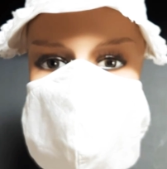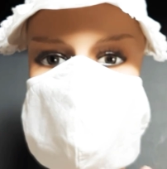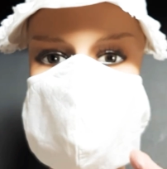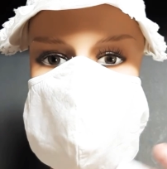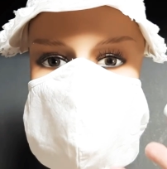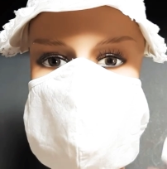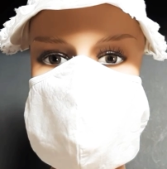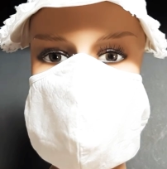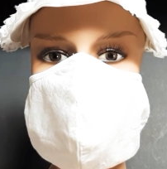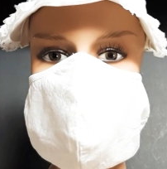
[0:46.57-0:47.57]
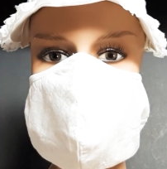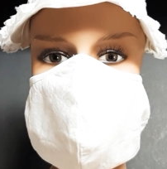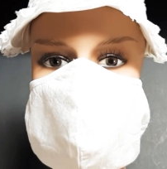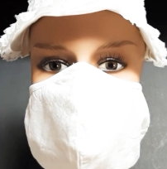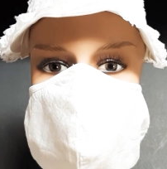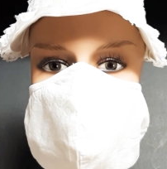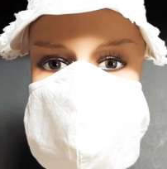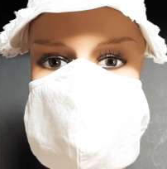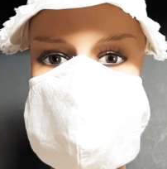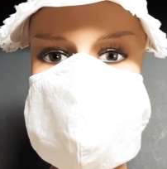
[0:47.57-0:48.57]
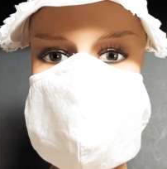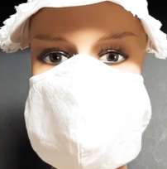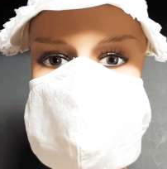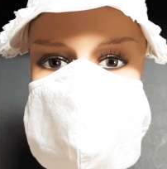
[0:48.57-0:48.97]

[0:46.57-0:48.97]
don't have a bunch of gaps. It's